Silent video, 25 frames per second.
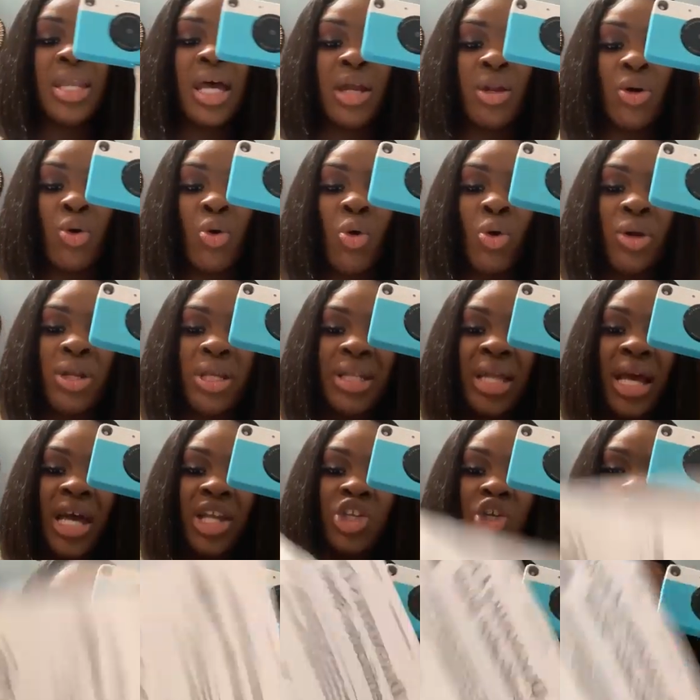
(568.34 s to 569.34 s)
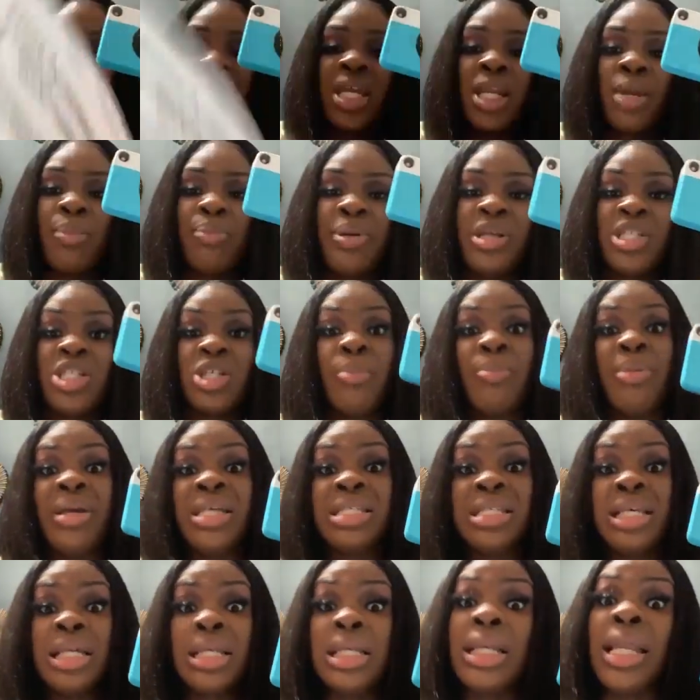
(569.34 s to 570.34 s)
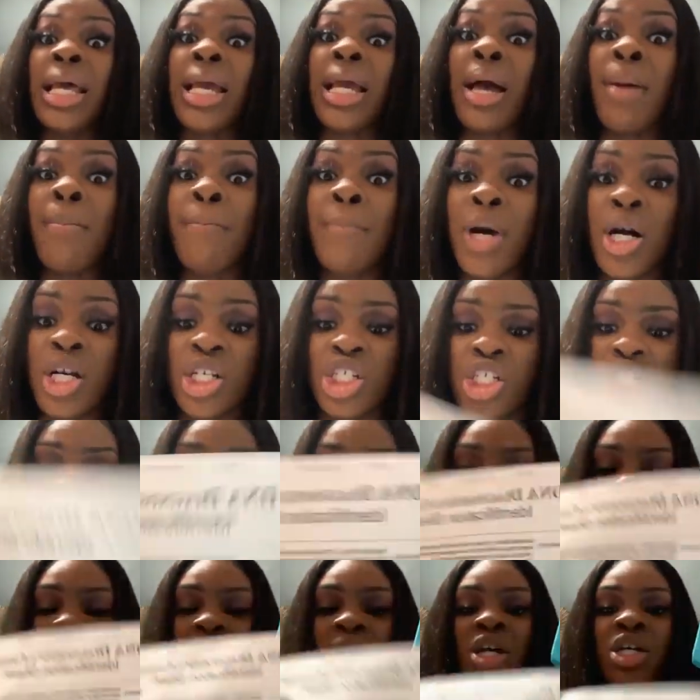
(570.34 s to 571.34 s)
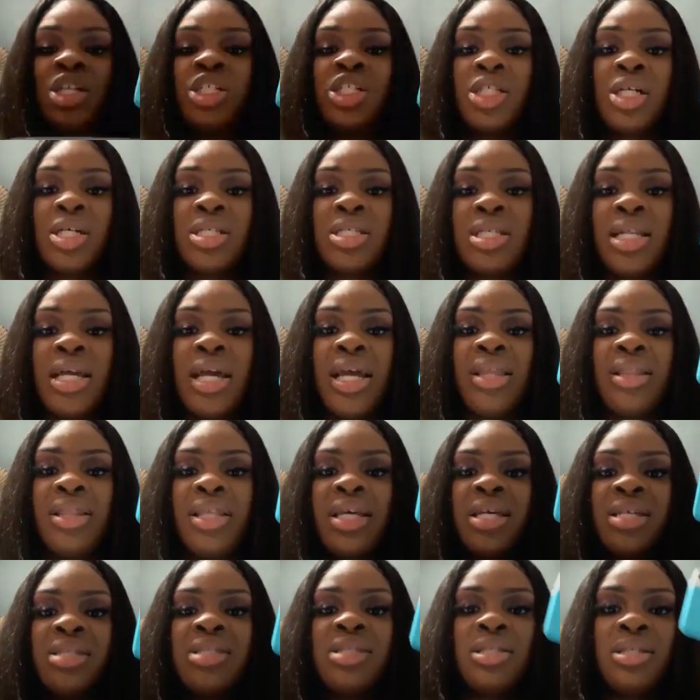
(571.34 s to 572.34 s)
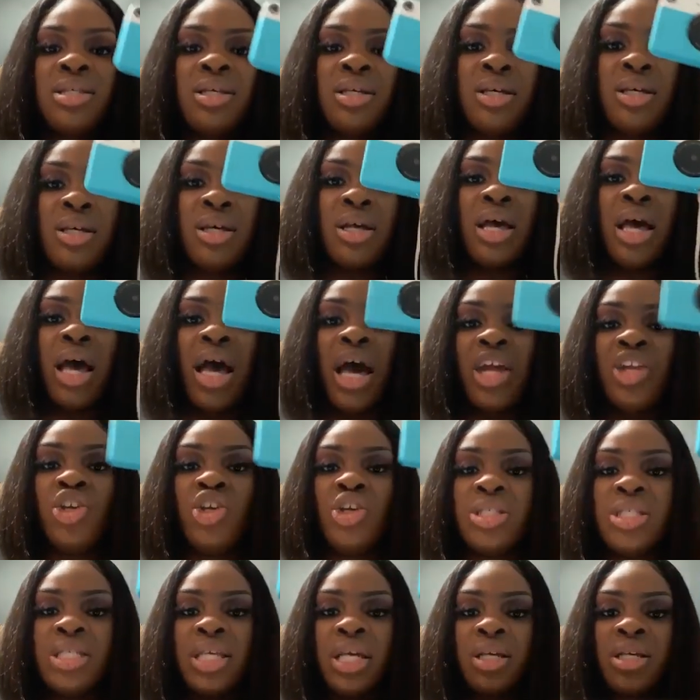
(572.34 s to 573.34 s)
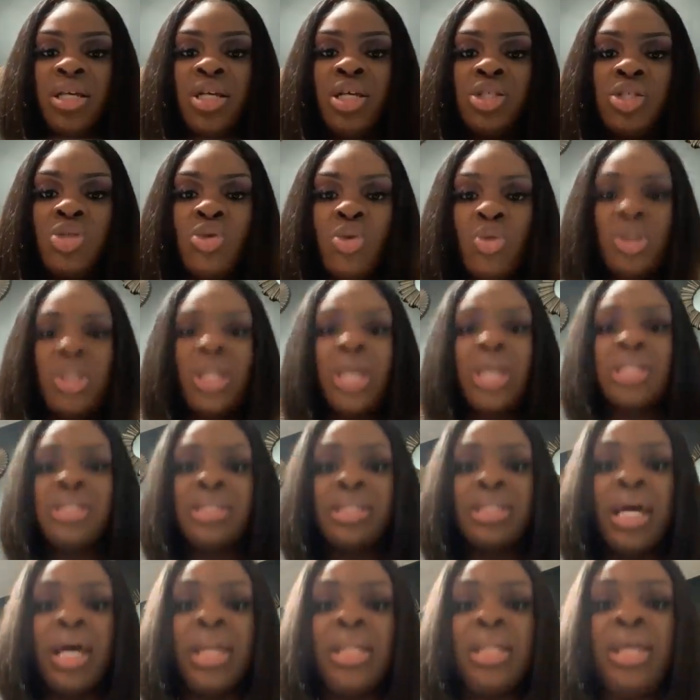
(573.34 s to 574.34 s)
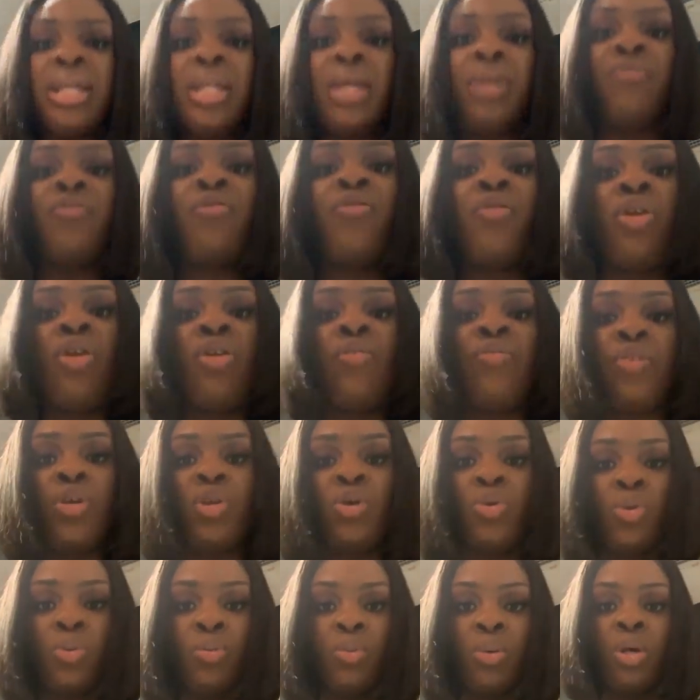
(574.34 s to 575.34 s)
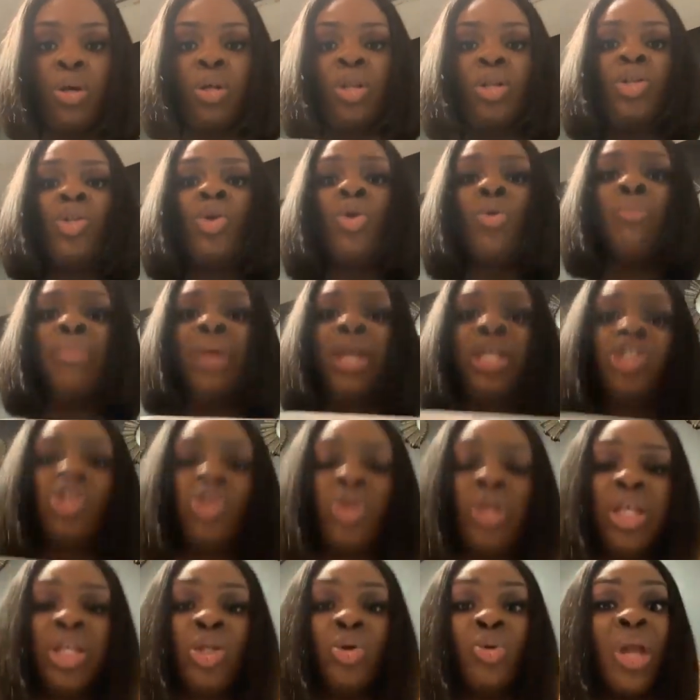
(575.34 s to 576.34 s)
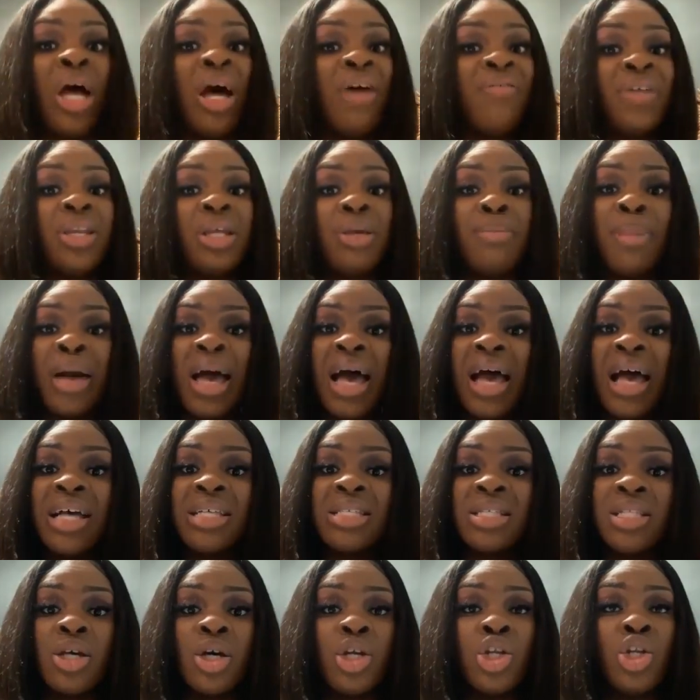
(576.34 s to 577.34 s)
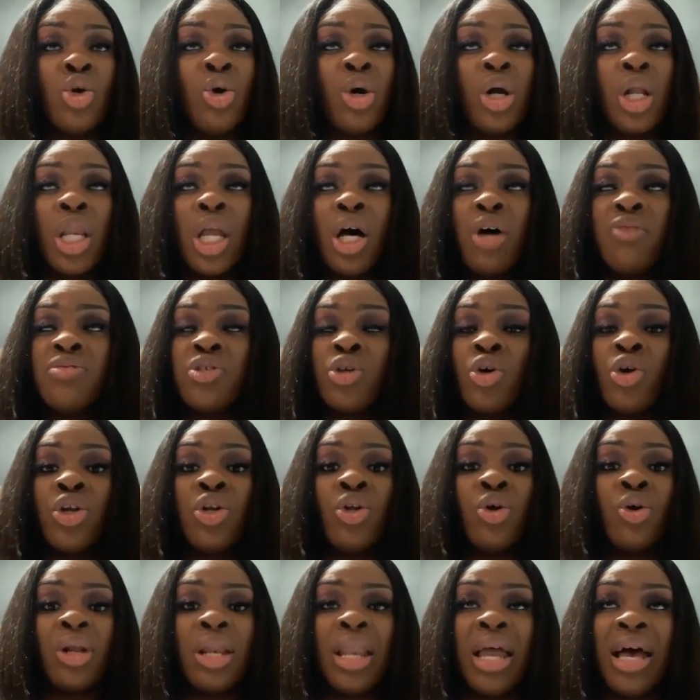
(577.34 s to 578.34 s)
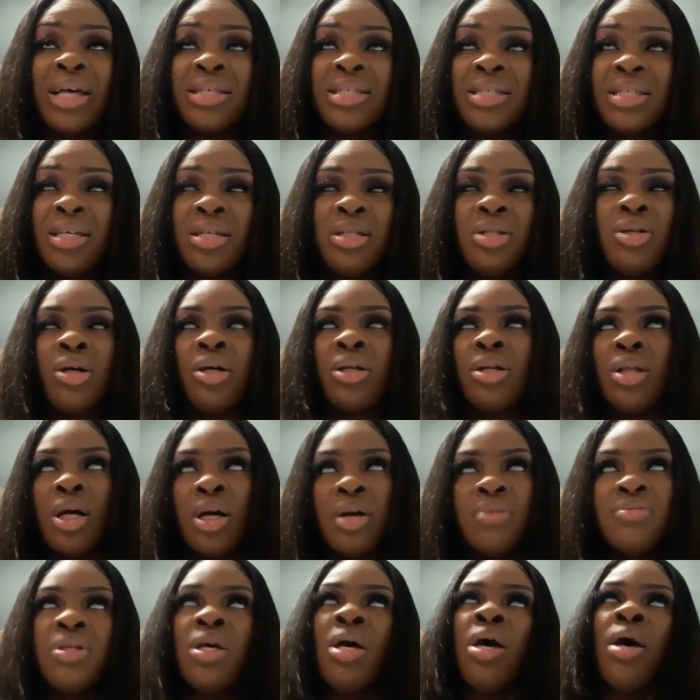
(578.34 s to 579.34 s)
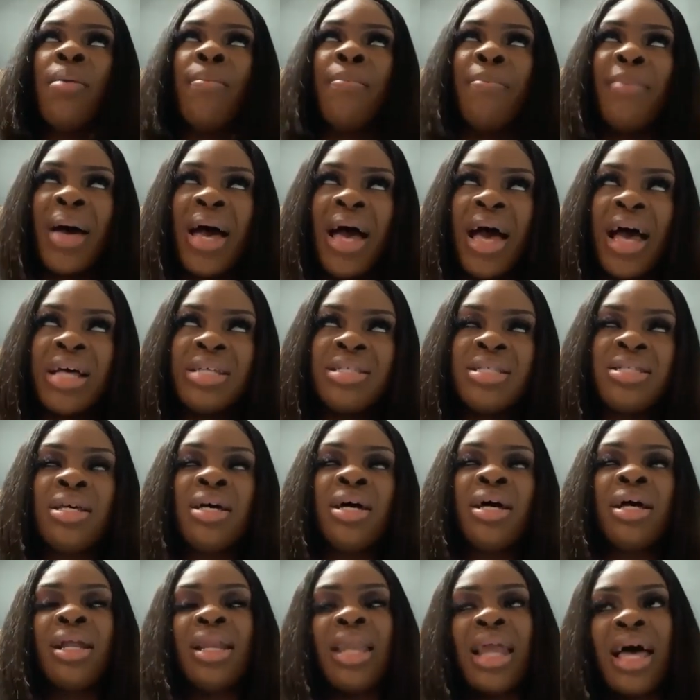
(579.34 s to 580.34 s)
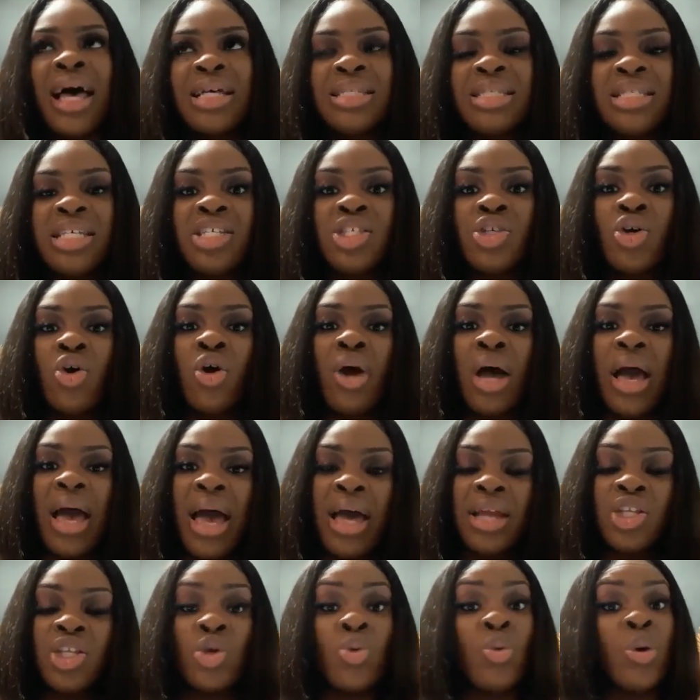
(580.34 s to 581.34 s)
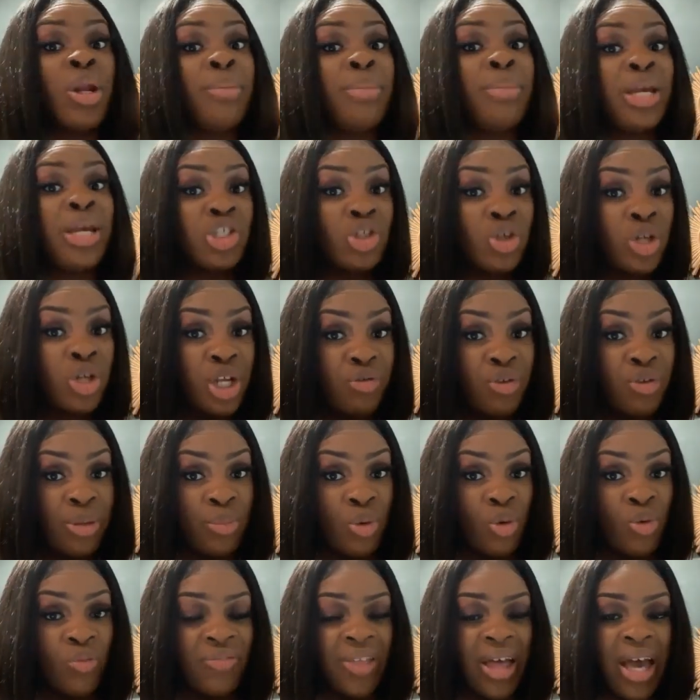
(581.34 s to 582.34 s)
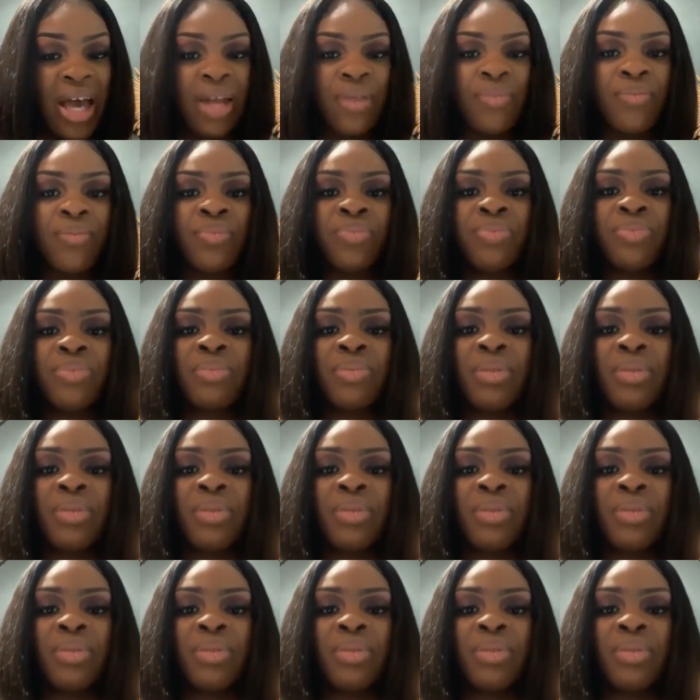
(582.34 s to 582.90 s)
Not only that, you're taking a picture basically like a mugshot, just like this. And you're take so they're standing in front of you. No, make sure they don't have any mask, no gloves, or no glasses, no gloves, mask, glasses, or hat. You want to make sure they remove that